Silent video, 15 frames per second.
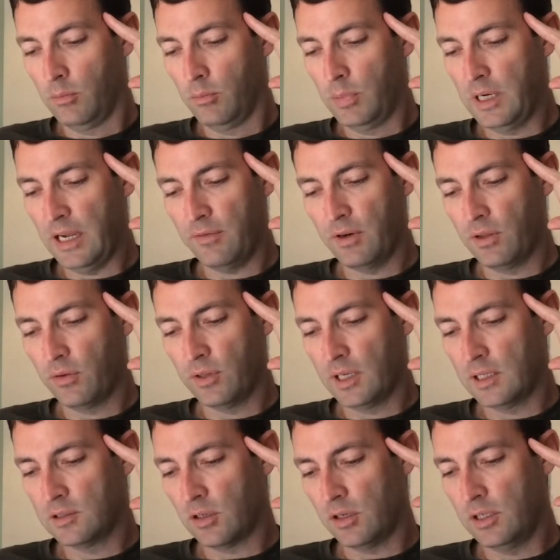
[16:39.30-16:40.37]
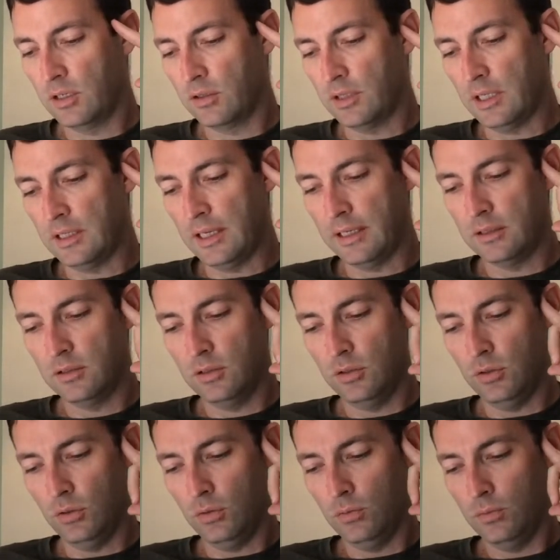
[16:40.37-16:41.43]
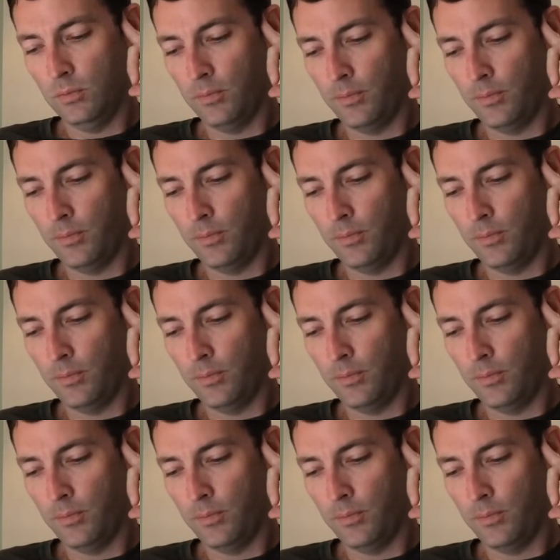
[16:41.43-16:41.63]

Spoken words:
But I have other things on here that I'd like to